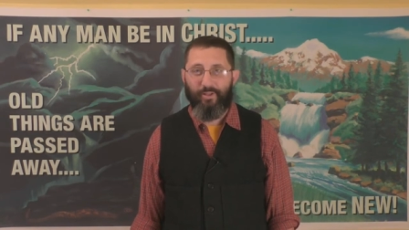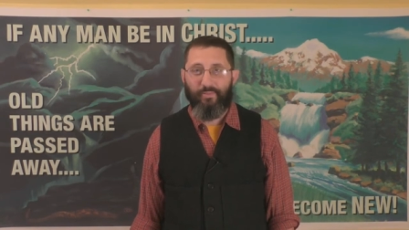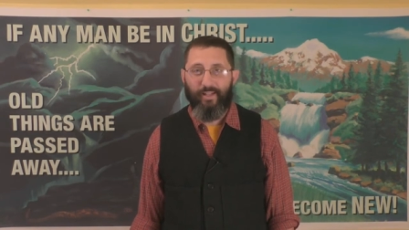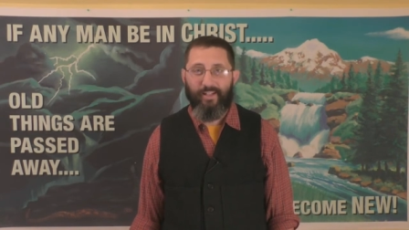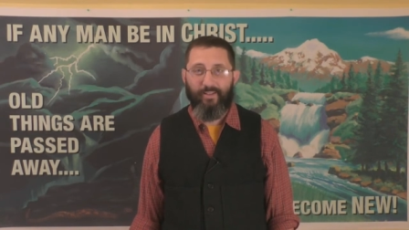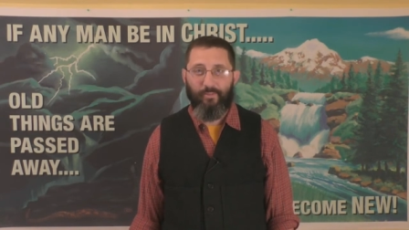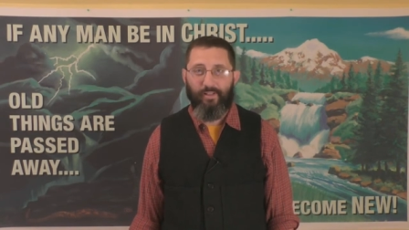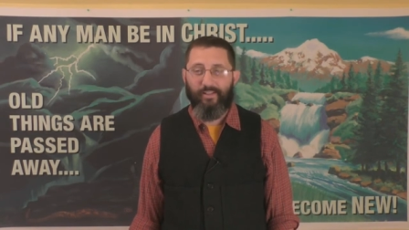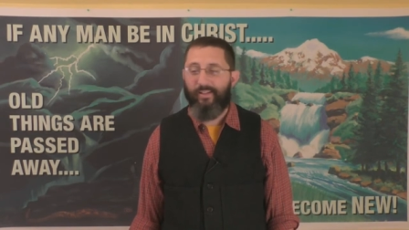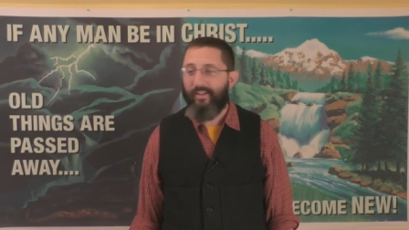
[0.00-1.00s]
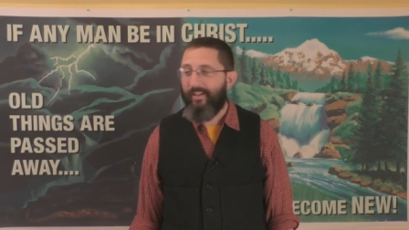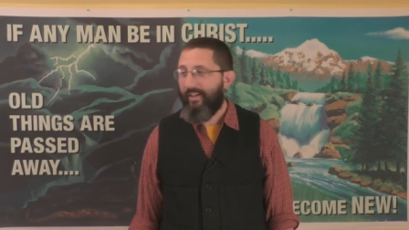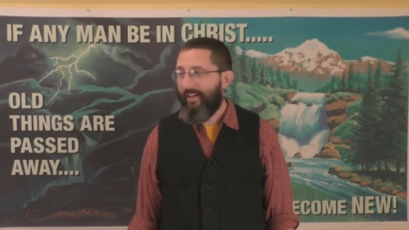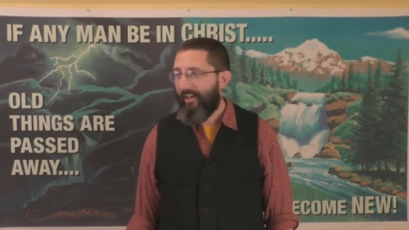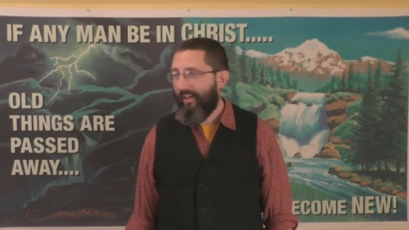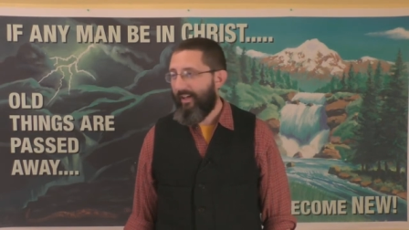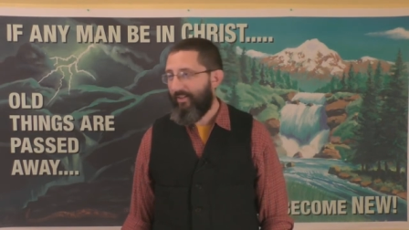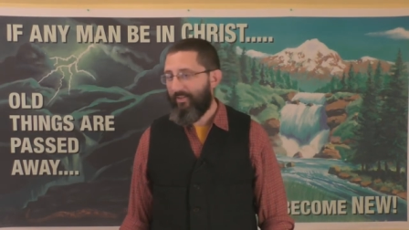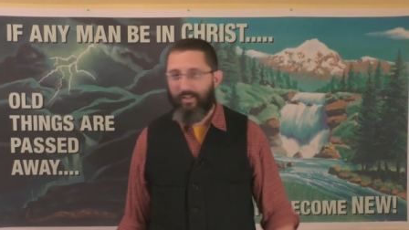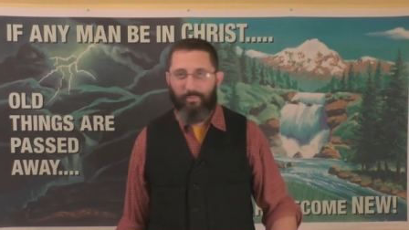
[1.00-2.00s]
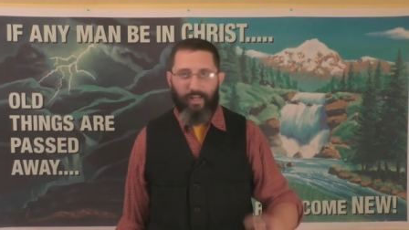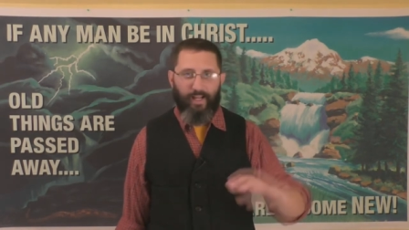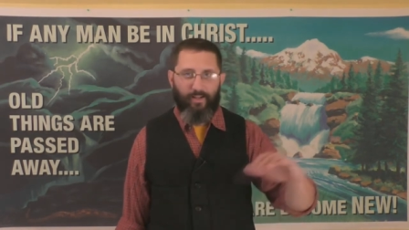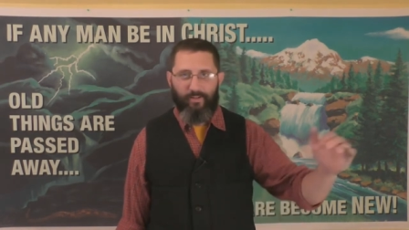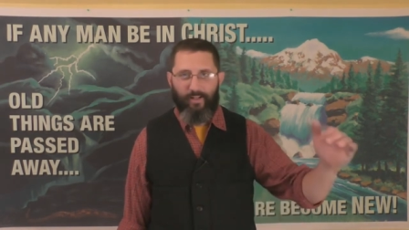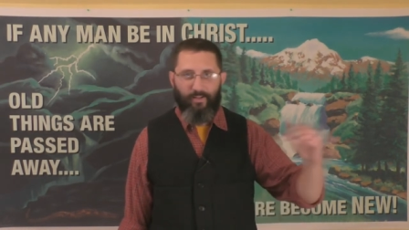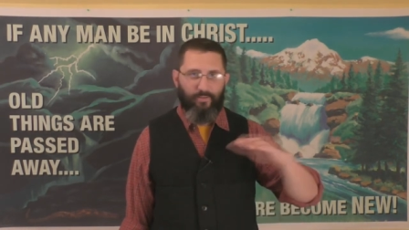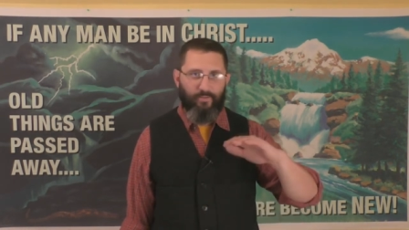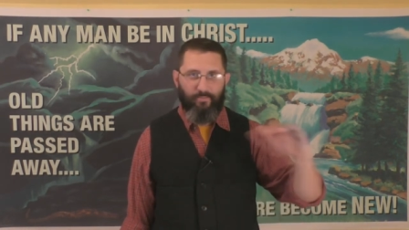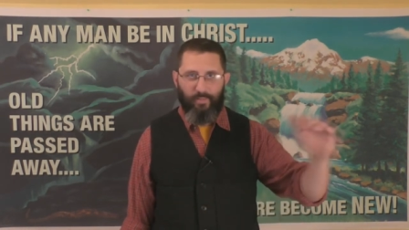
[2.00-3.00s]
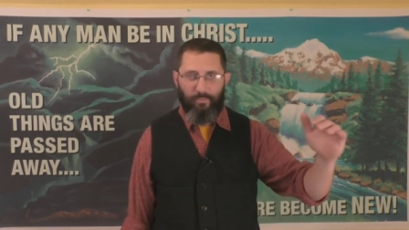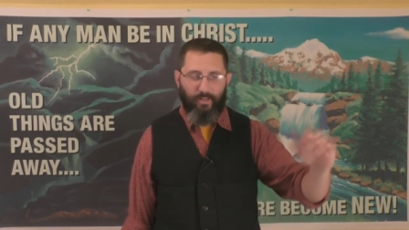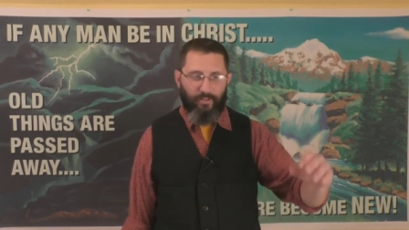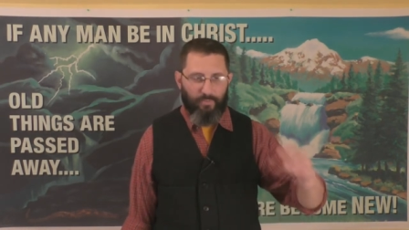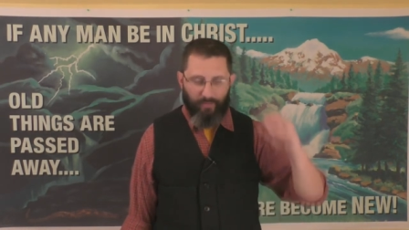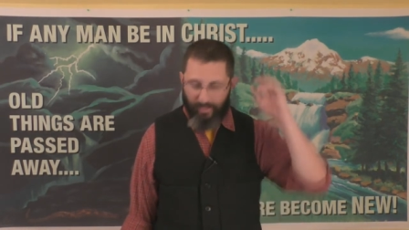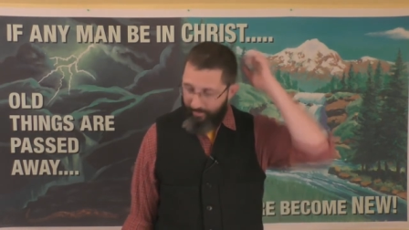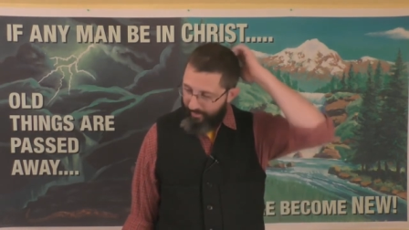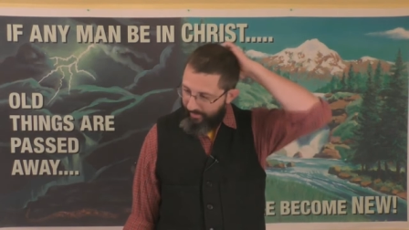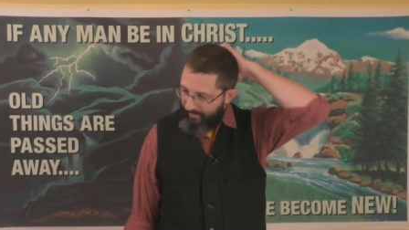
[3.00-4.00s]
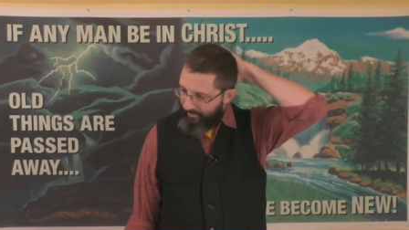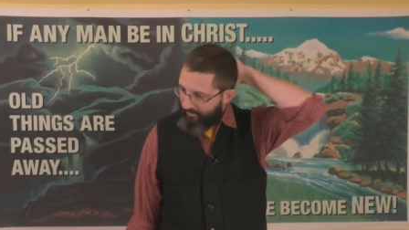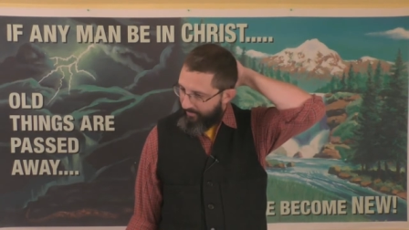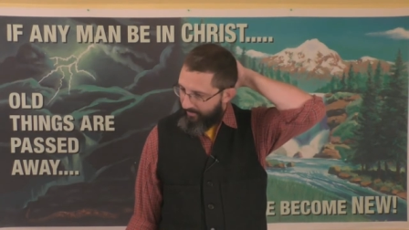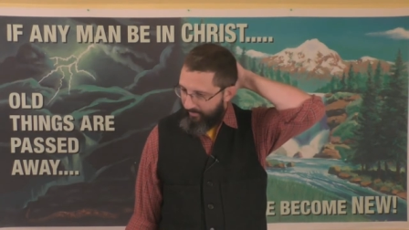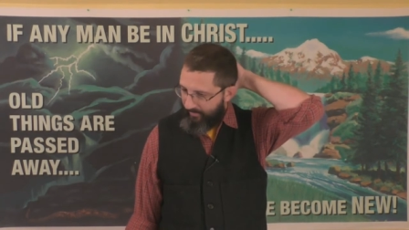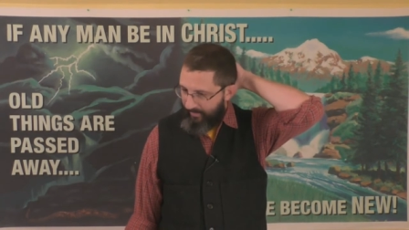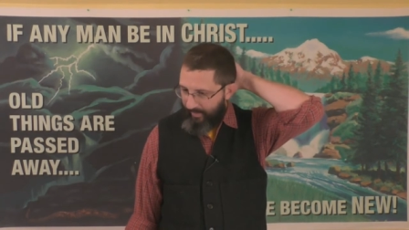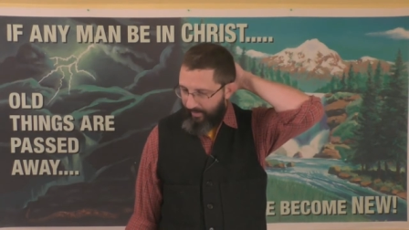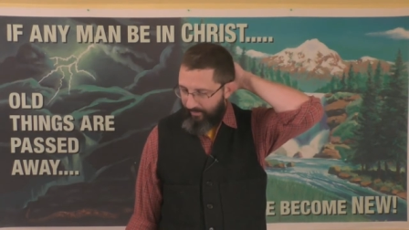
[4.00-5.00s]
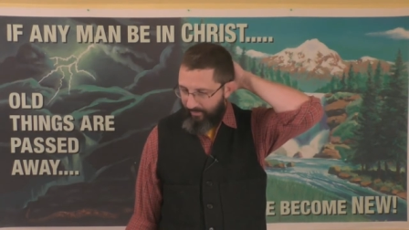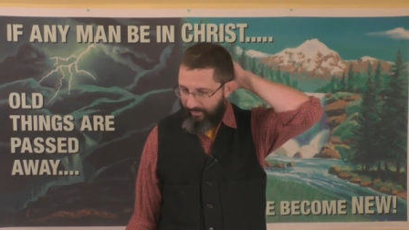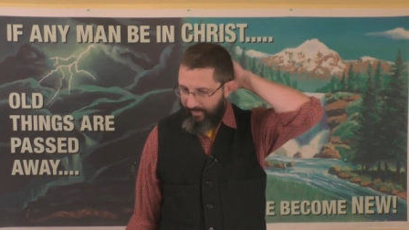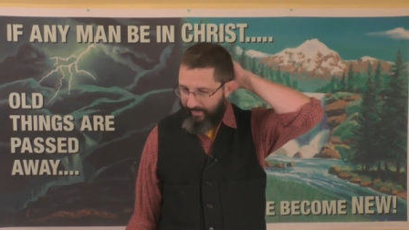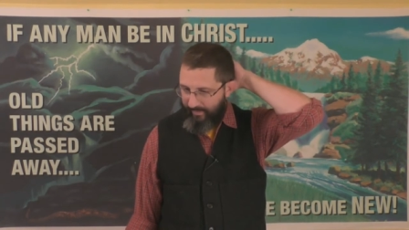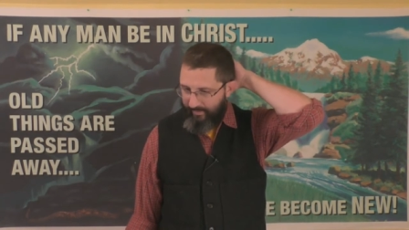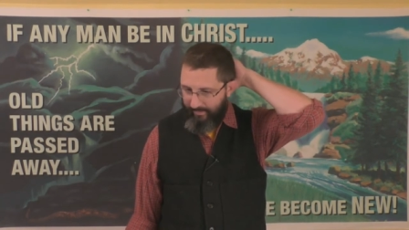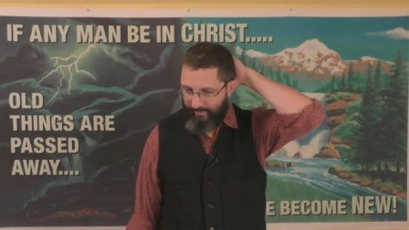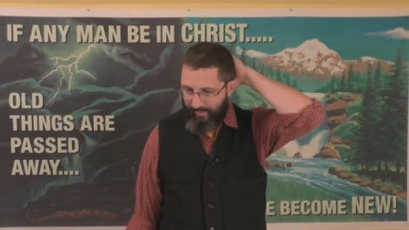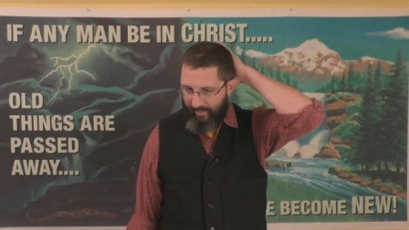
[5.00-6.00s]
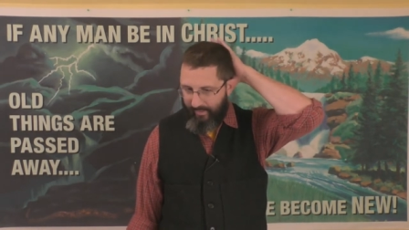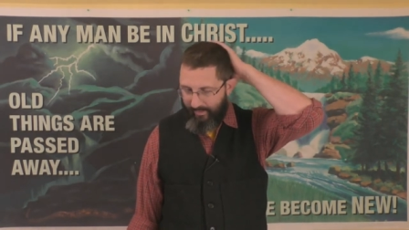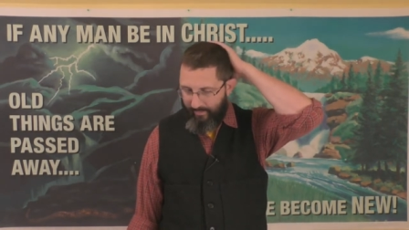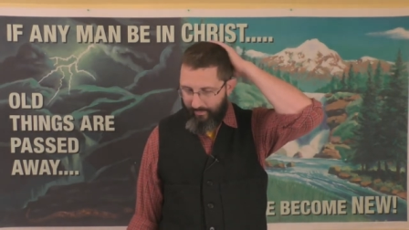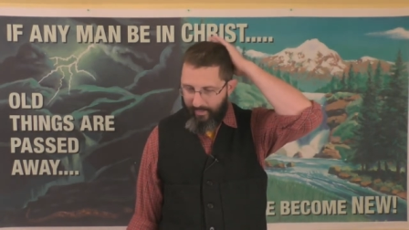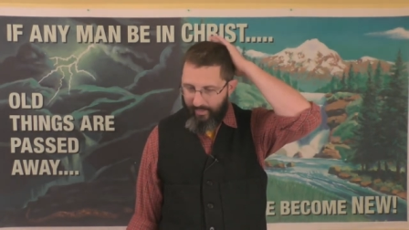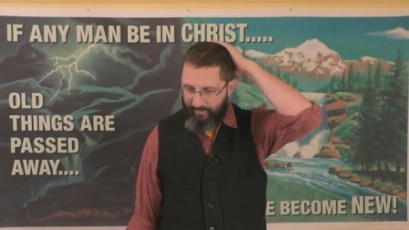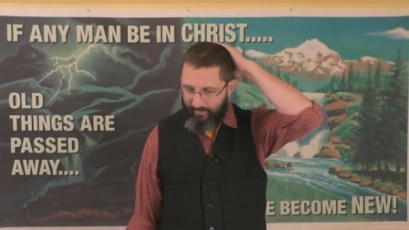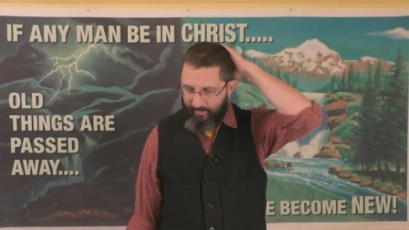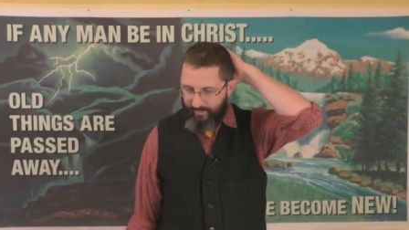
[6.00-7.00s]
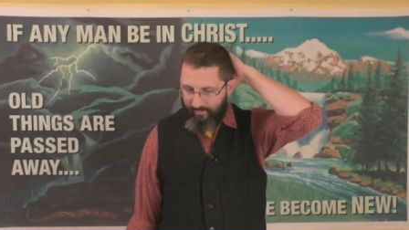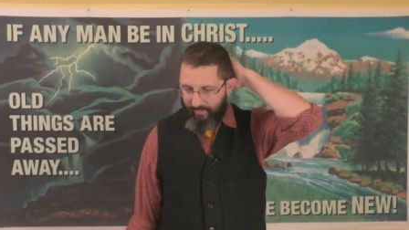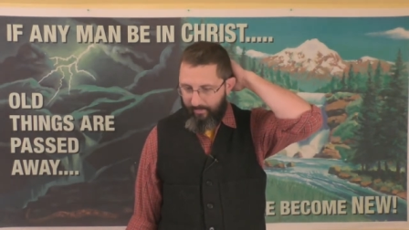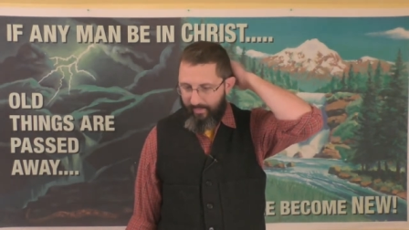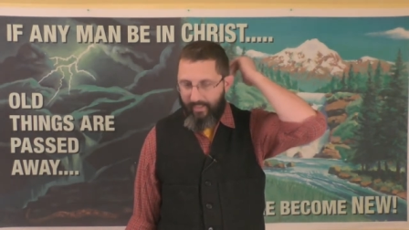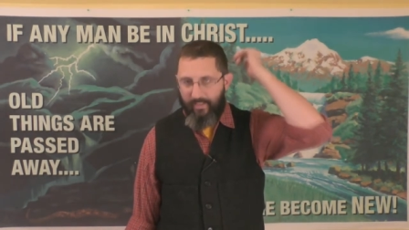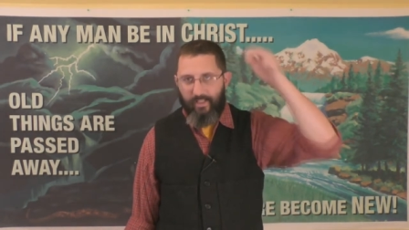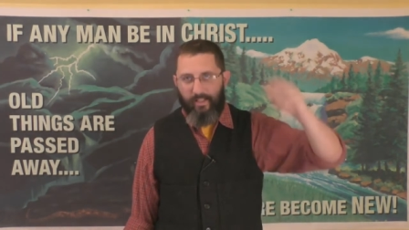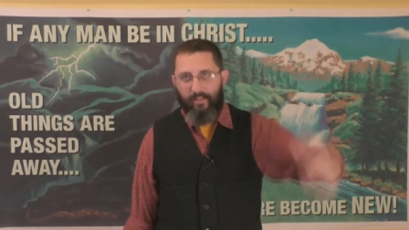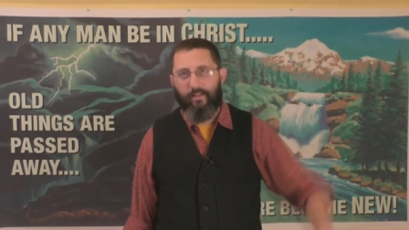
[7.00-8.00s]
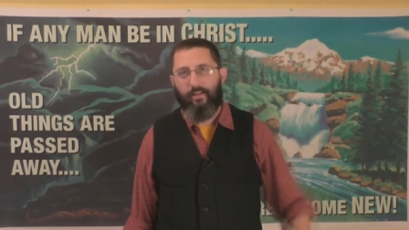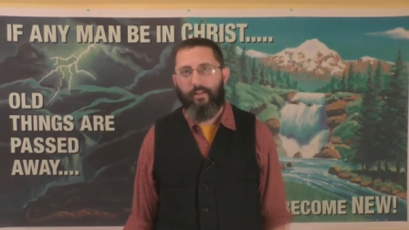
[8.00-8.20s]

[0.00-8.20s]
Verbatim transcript: pretty bad in the mud and trying to back around on my parents' property. It's not a real good lane and um, I got stuck really bad and they had to,